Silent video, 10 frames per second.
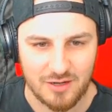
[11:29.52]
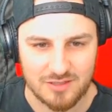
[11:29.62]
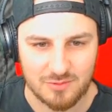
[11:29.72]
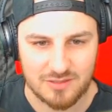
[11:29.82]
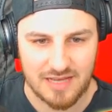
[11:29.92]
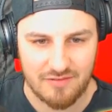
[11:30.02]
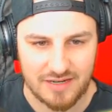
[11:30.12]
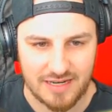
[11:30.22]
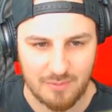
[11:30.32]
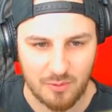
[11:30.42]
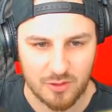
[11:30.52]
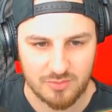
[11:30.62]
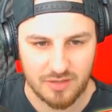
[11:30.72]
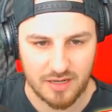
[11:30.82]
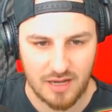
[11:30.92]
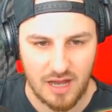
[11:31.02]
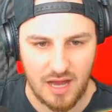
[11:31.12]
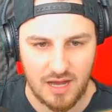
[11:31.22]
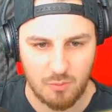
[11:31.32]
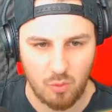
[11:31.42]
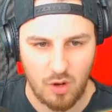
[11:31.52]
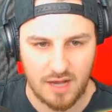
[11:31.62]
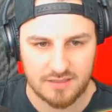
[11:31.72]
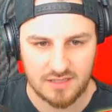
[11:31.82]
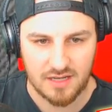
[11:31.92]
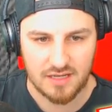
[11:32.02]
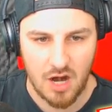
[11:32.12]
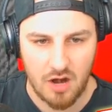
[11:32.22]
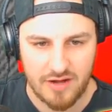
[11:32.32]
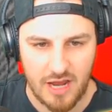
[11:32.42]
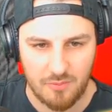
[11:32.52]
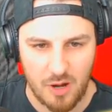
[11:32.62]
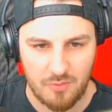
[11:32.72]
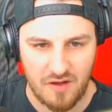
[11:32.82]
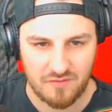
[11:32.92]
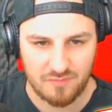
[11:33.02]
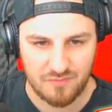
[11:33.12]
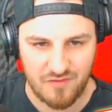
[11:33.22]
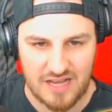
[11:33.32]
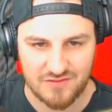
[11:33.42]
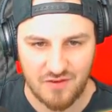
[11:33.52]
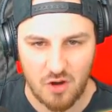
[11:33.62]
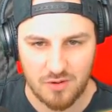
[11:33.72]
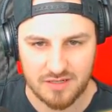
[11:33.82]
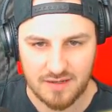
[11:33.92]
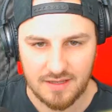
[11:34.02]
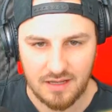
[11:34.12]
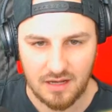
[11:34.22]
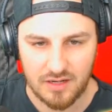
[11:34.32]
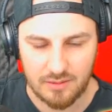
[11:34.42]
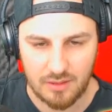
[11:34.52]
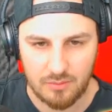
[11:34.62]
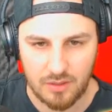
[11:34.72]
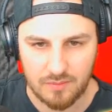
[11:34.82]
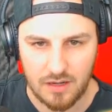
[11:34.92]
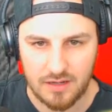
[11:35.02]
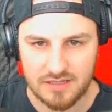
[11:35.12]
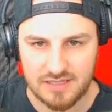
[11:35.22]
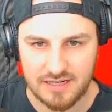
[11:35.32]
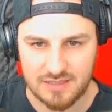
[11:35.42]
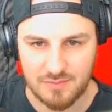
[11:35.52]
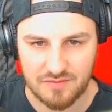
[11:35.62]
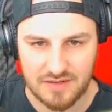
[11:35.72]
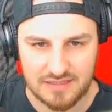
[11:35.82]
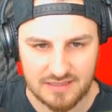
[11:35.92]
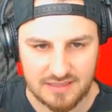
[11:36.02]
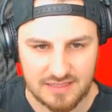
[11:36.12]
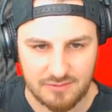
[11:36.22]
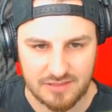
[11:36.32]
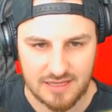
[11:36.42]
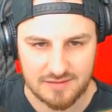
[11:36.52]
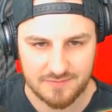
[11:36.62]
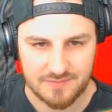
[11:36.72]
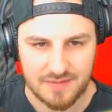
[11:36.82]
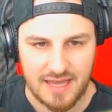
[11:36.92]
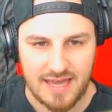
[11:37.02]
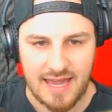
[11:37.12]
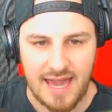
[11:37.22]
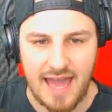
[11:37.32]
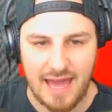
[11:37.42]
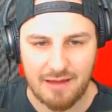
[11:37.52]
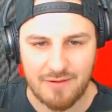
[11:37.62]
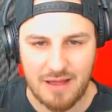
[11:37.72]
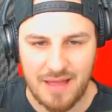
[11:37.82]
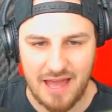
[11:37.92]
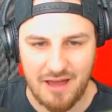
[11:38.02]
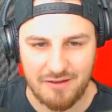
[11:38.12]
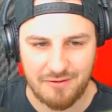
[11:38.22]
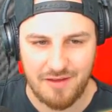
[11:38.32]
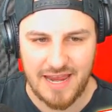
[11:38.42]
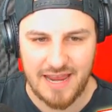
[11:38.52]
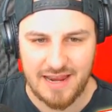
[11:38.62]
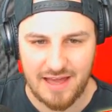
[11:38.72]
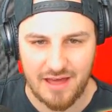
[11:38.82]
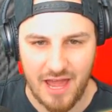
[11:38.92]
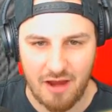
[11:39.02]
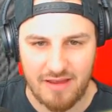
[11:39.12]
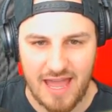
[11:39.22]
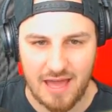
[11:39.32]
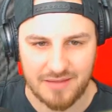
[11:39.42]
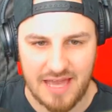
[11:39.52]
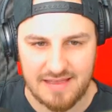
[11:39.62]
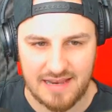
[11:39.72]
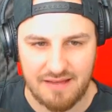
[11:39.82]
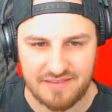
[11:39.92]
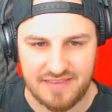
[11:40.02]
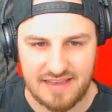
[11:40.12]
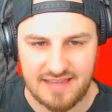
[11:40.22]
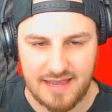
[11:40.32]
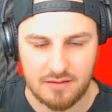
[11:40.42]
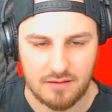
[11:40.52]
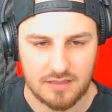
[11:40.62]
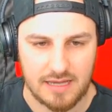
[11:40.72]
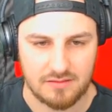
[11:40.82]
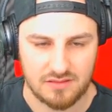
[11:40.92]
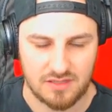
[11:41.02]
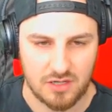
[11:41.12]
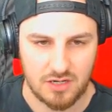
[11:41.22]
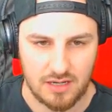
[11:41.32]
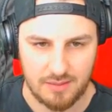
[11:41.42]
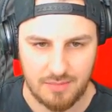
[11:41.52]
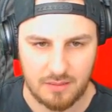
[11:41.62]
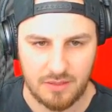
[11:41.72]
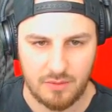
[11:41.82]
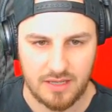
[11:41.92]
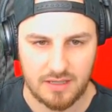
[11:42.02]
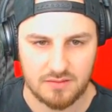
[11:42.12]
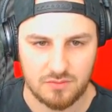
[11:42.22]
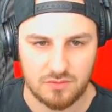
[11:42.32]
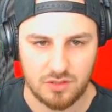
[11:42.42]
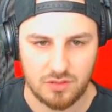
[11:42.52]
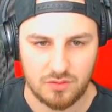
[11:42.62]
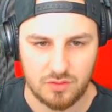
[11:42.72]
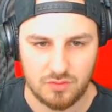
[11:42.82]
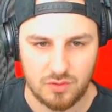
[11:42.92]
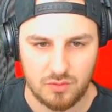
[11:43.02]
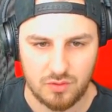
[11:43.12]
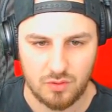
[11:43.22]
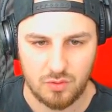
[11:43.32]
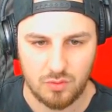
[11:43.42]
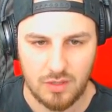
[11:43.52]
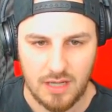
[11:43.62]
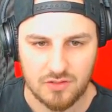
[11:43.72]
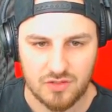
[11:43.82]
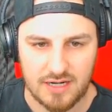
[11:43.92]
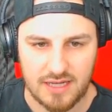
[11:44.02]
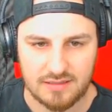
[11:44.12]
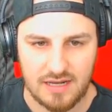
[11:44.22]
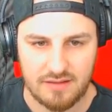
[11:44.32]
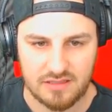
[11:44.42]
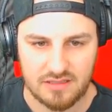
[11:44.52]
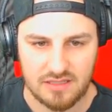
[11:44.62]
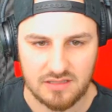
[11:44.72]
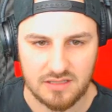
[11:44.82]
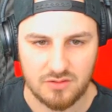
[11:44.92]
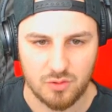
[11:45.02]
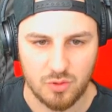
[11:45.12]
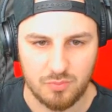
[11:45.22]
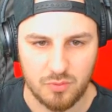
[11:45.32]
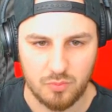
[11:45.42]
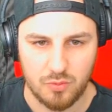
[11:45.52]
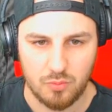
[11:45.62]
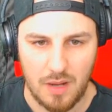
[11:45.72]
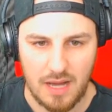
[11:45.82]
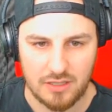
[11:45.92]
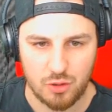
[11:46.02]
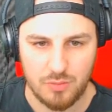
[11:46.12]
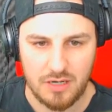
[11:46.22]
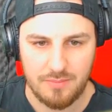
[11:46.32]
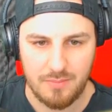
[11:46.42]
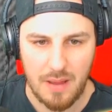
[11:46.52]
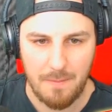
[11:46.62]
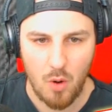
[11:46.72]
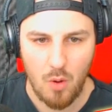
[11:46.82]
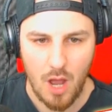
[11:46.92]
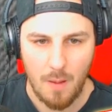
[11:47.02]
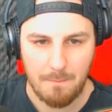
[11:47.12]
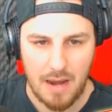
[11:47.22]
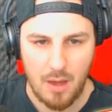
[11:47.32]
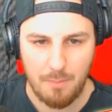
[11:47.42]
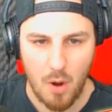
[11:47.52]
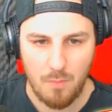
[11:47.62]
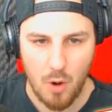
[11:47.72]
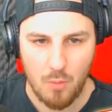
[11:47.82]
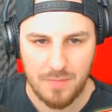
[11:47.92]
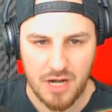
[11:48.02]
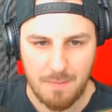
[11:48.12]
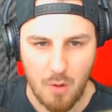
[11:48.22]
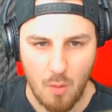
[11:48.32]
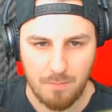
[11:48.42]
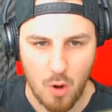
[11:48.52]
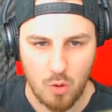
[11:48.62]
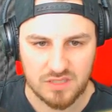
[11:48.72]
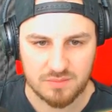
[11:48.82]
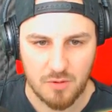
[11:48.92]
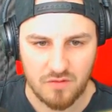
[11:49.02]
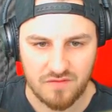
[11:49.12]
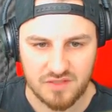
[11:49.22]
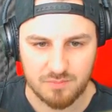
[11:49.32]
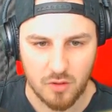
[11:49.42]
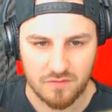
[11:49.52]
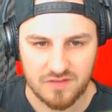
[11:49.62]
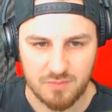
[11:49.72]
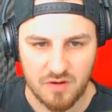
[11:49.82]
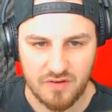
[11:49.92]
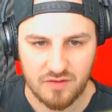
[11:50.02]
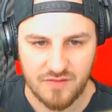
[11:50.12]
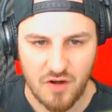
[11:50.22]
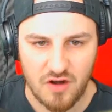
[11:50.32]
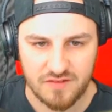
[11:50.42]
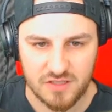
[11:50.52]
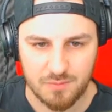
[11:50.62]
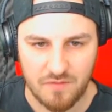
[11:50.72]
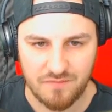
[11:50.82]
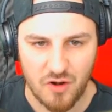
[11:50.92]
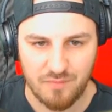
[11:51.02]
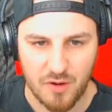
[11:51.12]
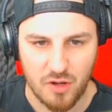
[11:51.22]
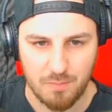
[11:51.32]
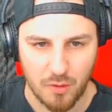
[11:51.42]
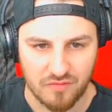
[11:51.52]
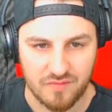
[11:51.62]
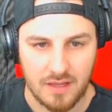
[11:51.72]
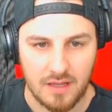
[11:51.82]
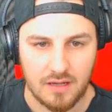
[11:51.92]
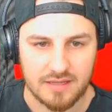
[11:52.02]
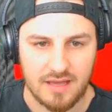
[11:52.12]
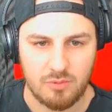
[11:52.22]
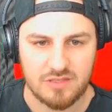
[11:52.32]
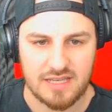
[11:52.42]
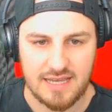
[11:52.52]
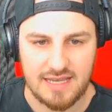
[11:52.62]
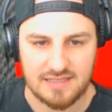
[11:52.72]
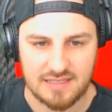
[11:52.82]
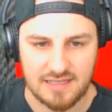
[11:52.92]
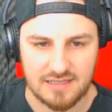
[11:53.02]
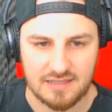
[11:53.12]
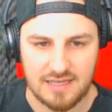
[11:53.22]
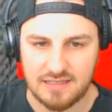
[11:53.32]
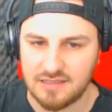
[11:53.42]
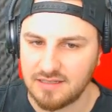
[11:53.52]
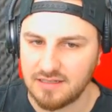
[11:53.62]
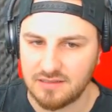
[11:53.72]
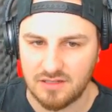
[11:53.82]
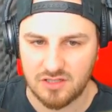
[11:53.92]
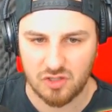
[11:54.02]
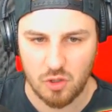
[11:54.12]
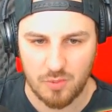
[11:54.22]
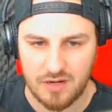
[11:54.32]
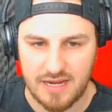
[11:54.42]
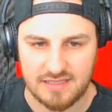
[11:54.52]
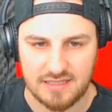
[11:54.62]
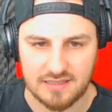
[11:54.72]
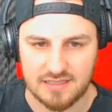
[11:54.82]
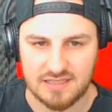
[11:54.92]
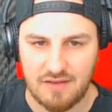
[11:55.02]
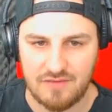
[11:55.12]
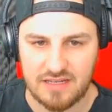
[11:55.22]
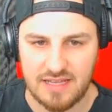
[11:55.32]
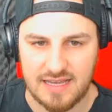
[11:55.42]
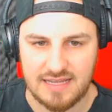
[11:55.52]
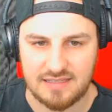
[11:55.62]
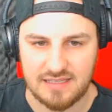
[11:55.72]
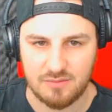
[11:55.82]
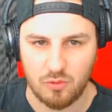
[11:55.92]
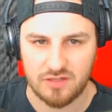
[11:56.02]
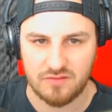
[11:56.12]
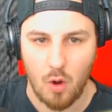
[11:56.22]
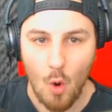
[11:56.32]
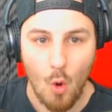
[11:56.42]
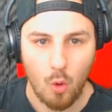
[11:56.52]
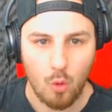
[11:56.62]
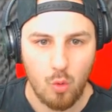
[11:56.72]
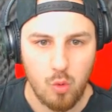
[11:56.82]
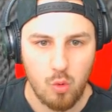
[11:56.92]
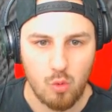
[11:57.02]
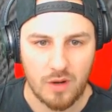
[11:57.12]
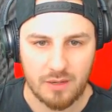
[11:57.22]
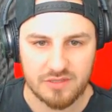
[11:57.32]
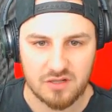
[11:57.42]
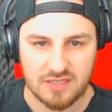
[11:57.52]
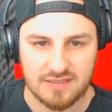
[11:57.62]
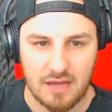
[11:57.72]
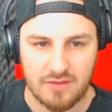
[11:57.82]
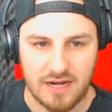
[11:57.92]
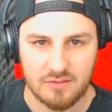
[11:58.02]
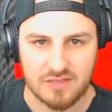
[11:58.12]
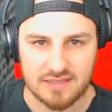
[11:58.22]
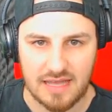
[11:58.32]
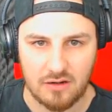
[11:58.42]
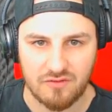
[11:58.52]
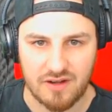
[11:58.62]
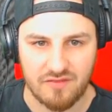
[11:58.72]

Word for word: you guys would definitely get bored. You'd be like, ah, what? Hurry up, Robocop. Fast forward. Okay, well, well, oh, here's a little smirp. Let's, let's see what he says. Hi, Robo! What are you? Hurry up! Get to level 60! Okay, sir, I'm on my way. Do do do do do do. Trying to get to level 60. Do do boo boo ba shoobity boo boo. Ba da boo boo ba boo boo. Smurf smurf smurf smurf smurf smurf smurf. Okay, that was easy. These these they're super easy. This is definitely the easiest one of the Ooh, when I was looking down there and I was like, that looked